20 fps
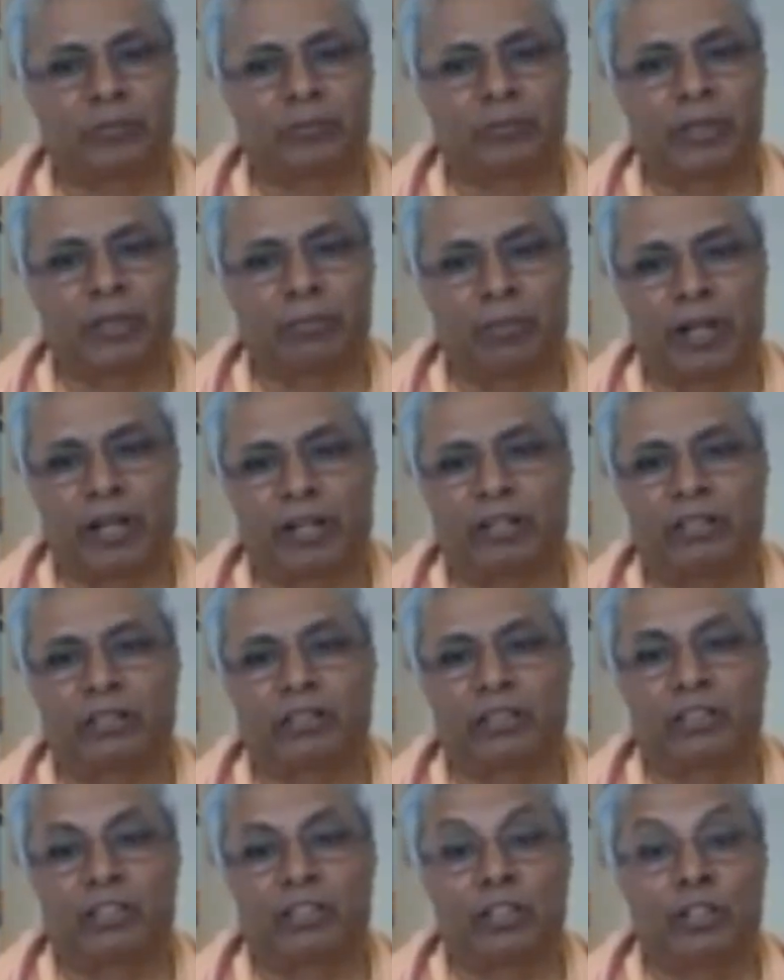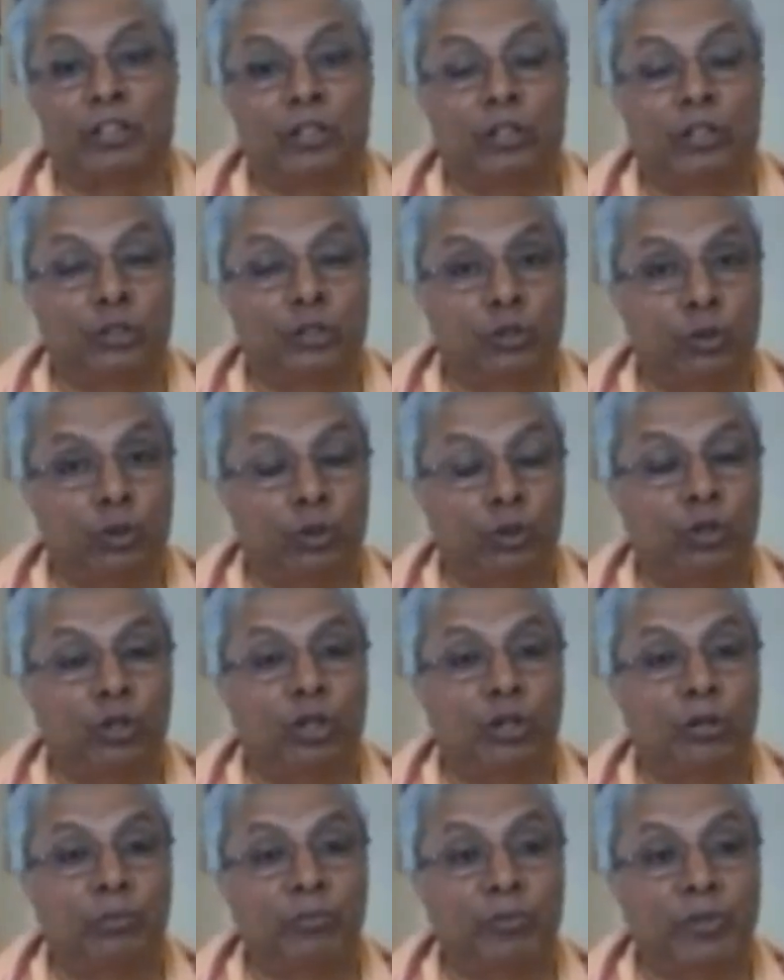of the mind.
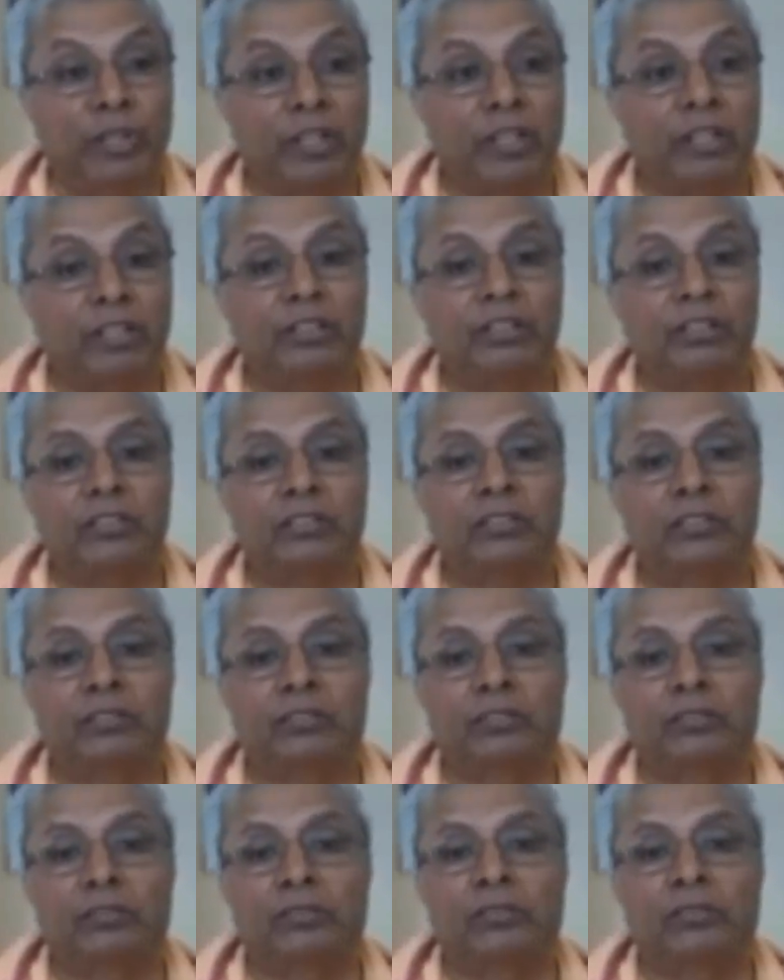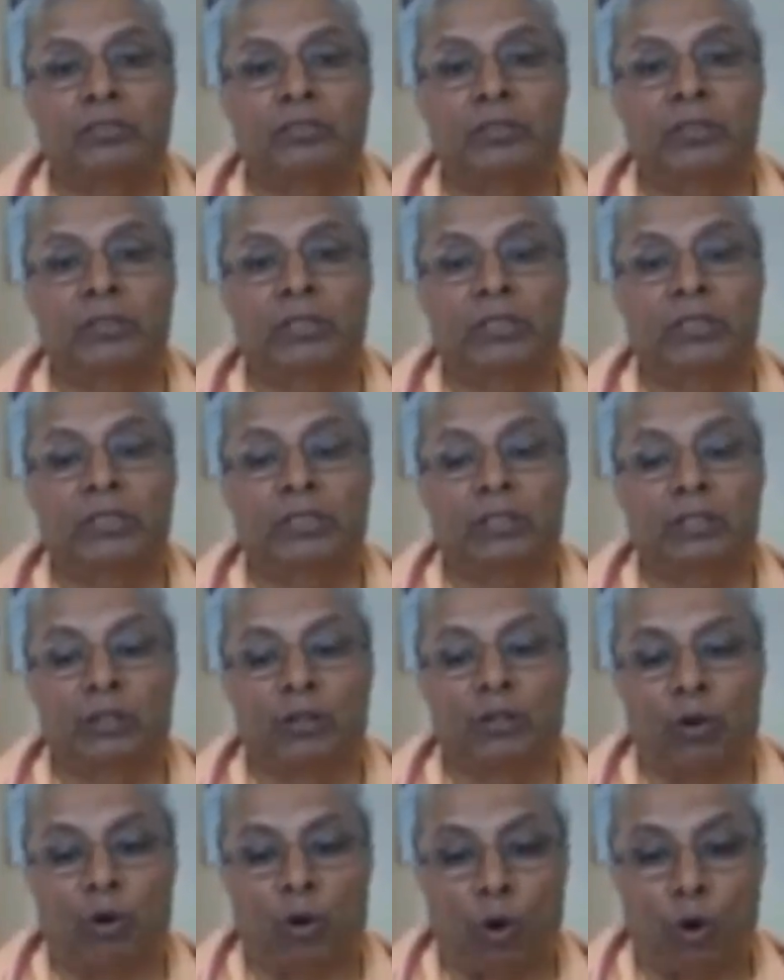Yoga means
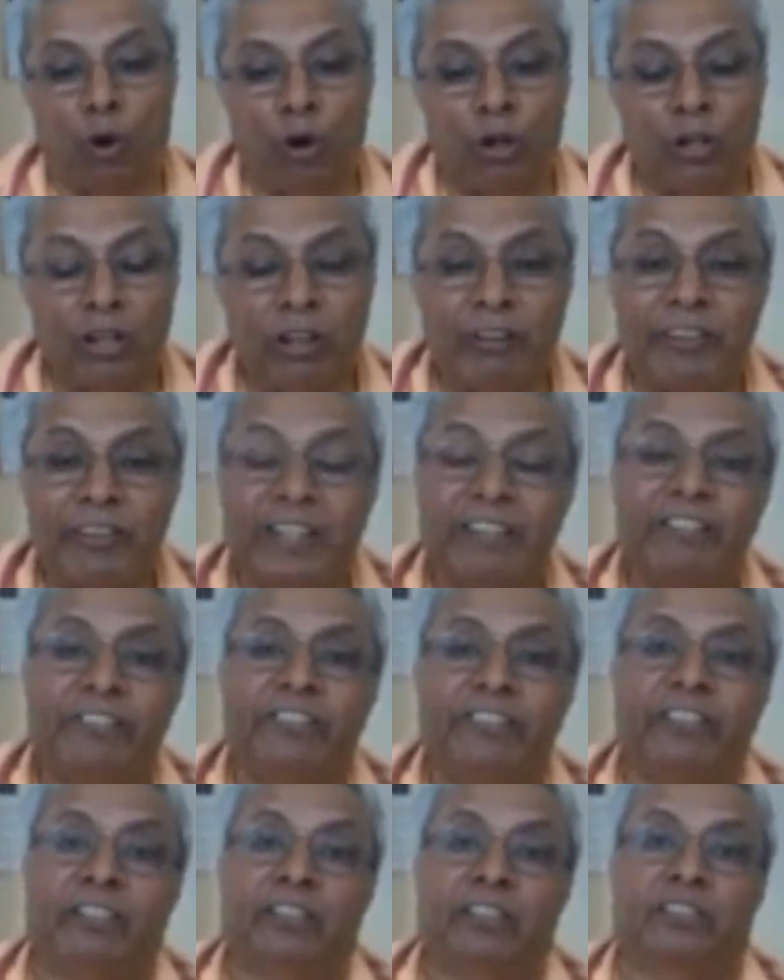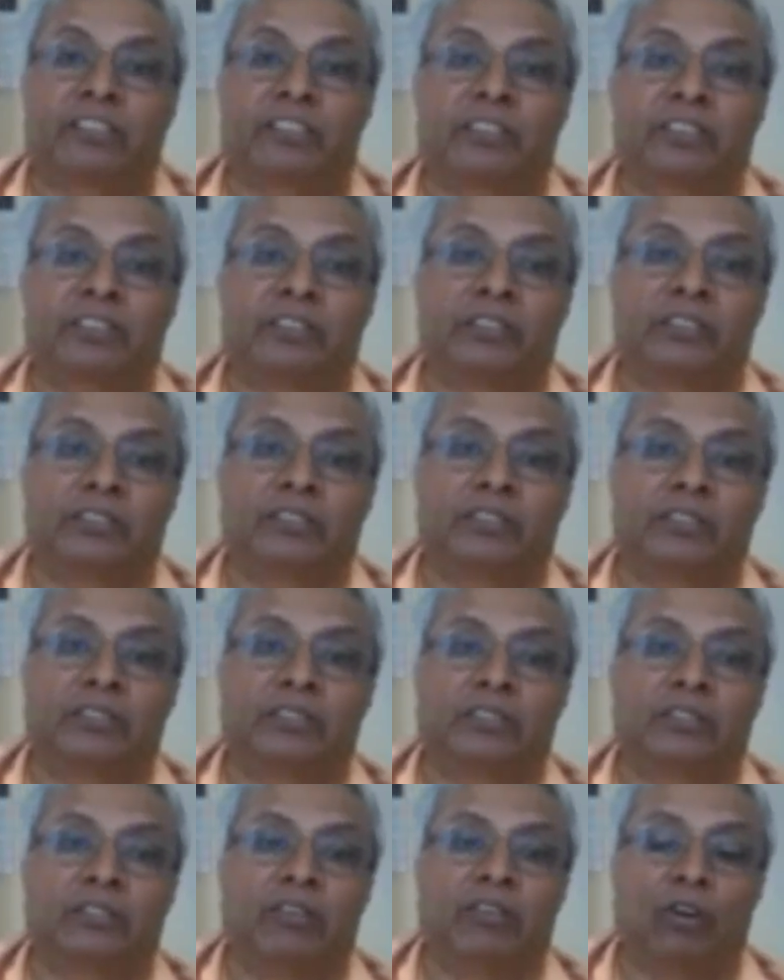all our efforts,
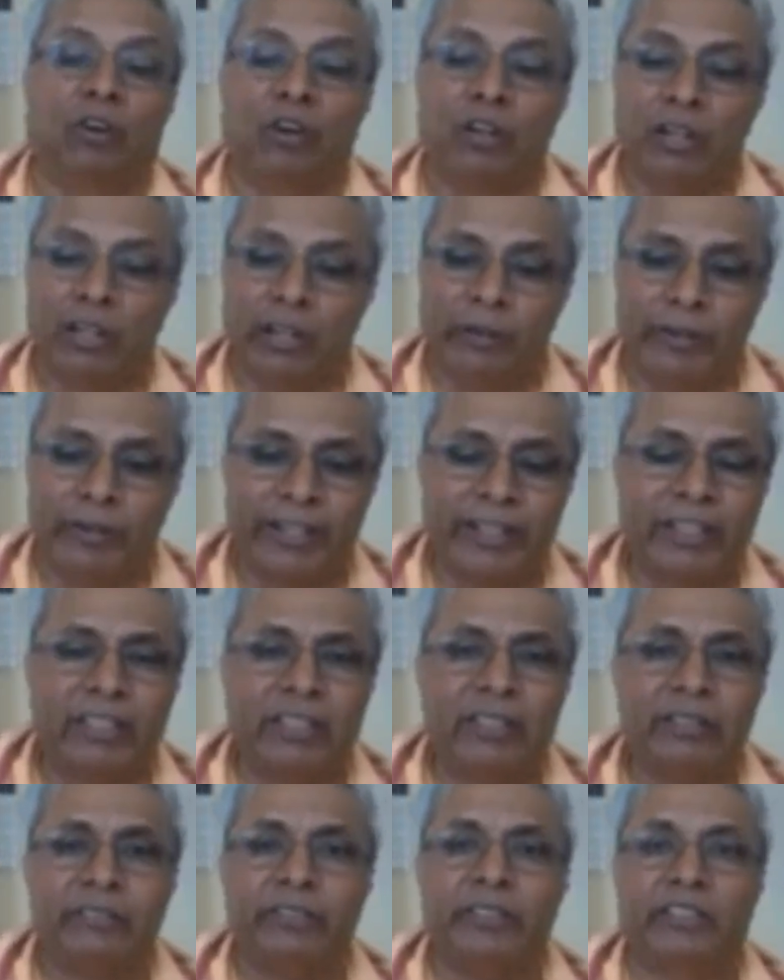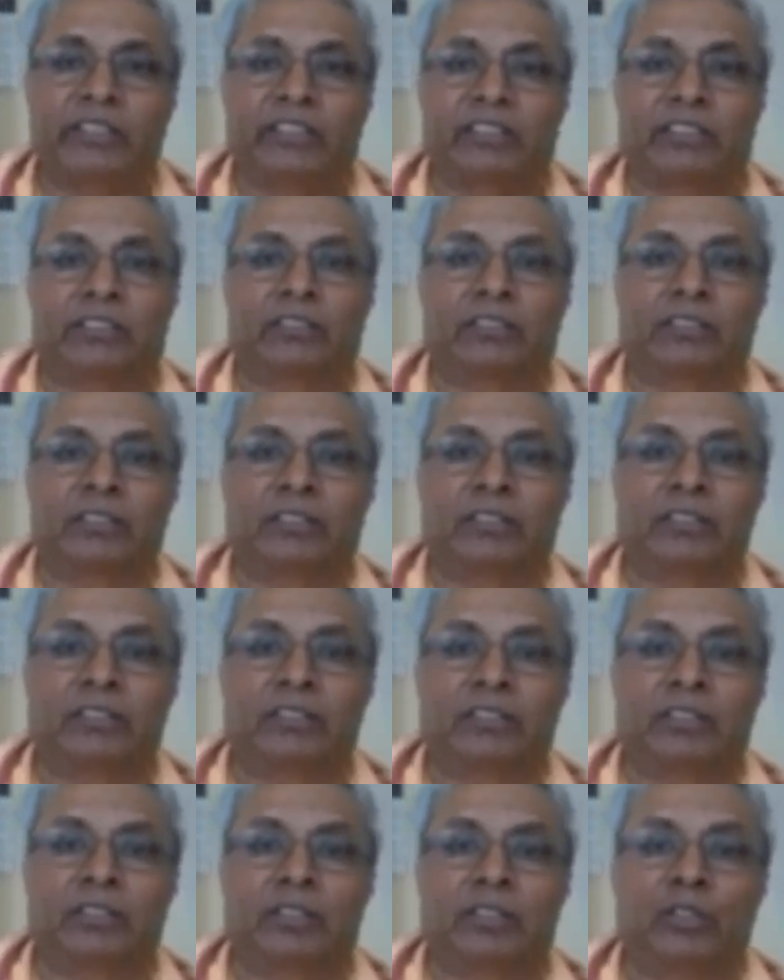all our endeavors
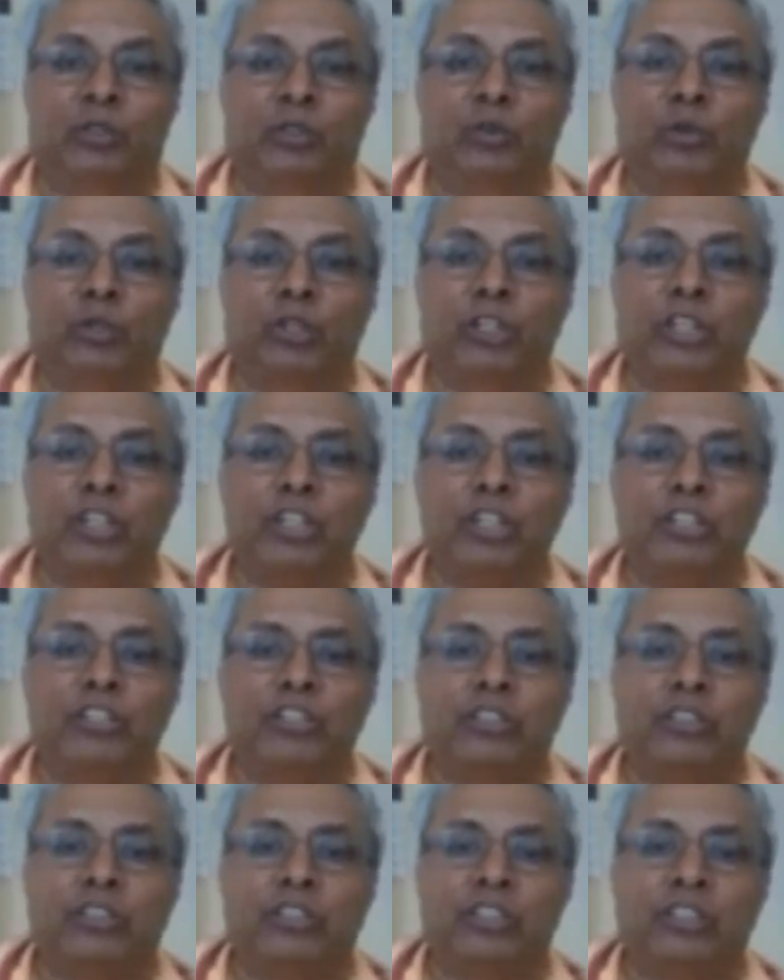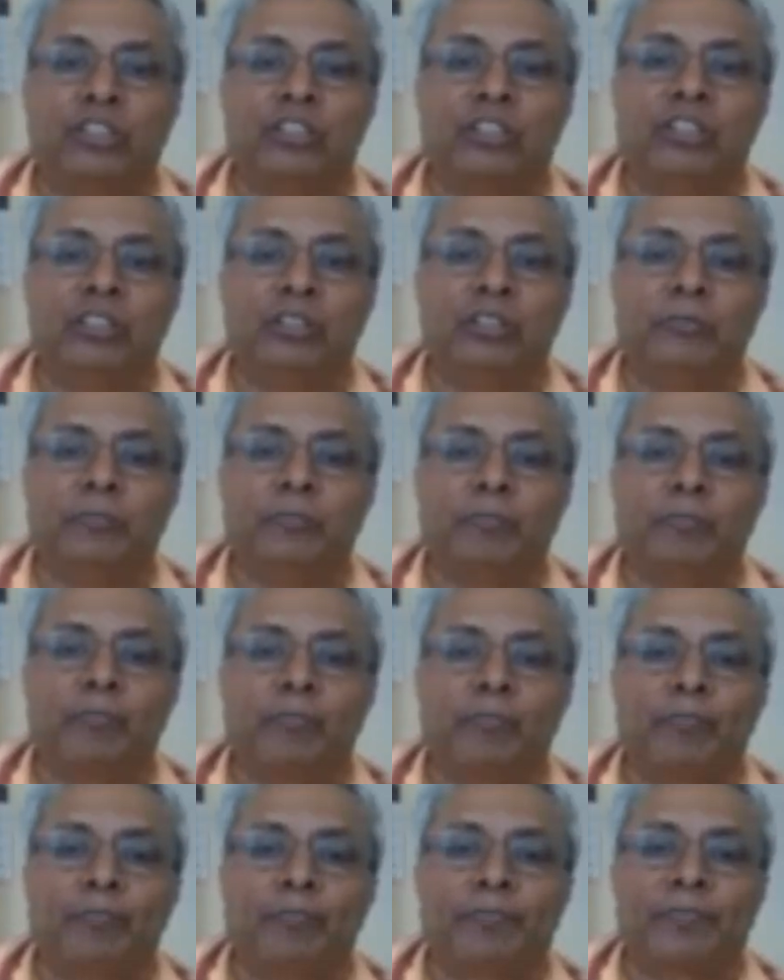to reach the
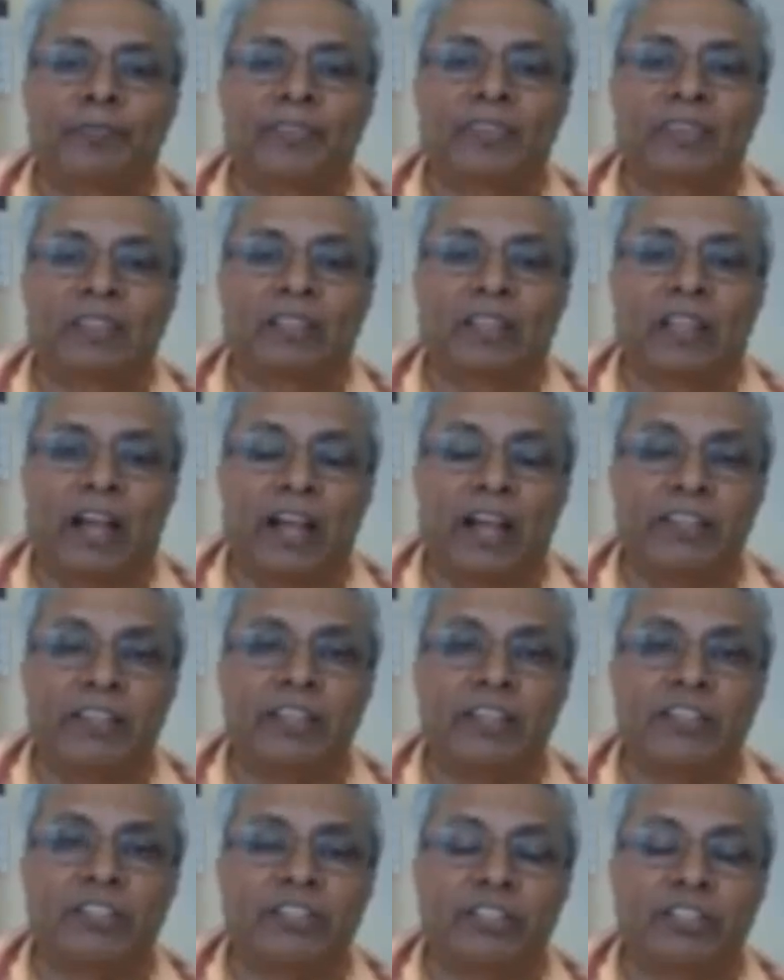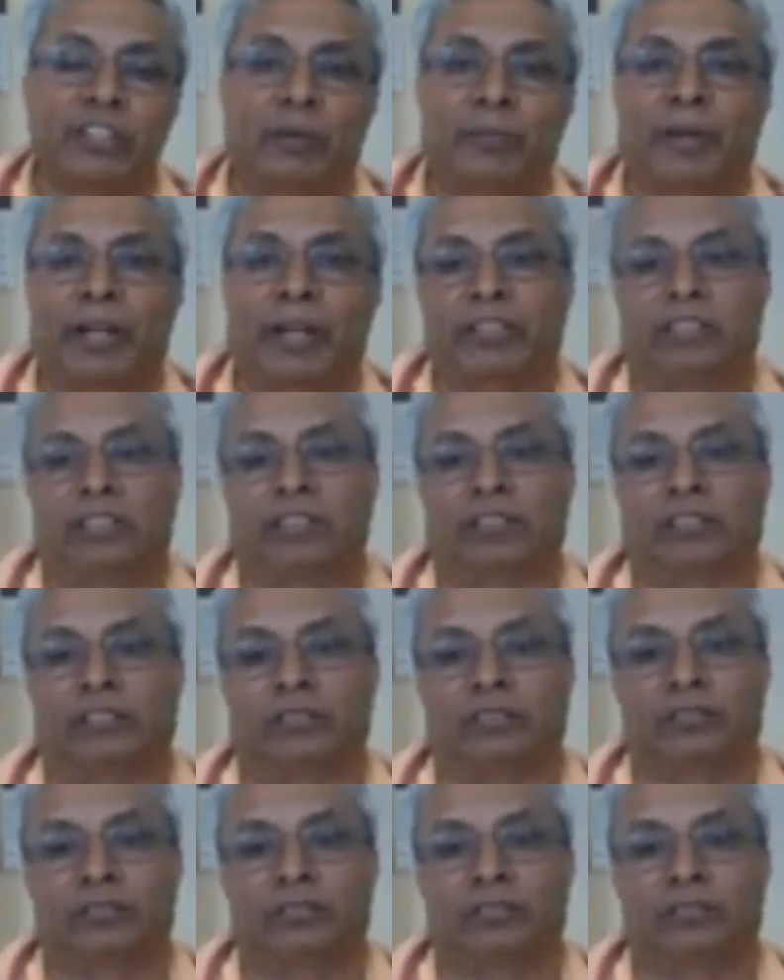highest samadhi.